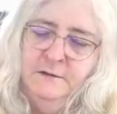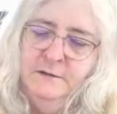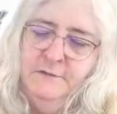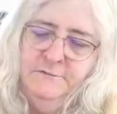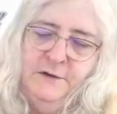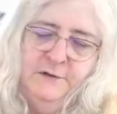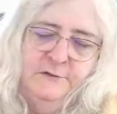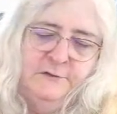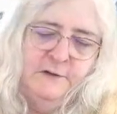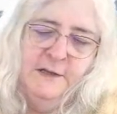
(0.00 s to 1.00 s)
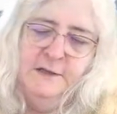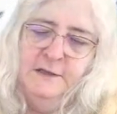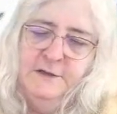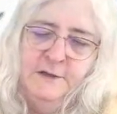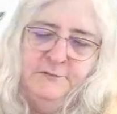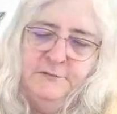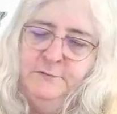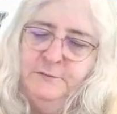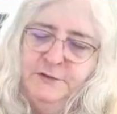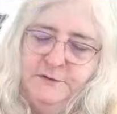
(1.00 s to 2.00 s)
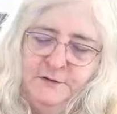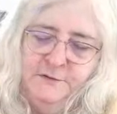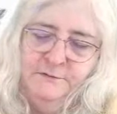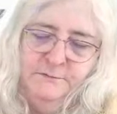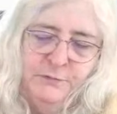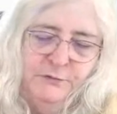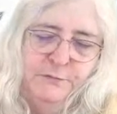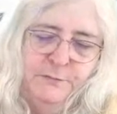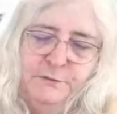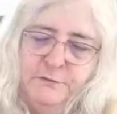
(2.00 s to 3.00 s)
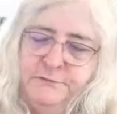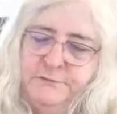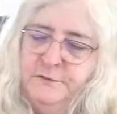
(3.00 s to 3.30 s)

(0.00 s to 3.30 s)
They're very slightly different, but they're both beautiful.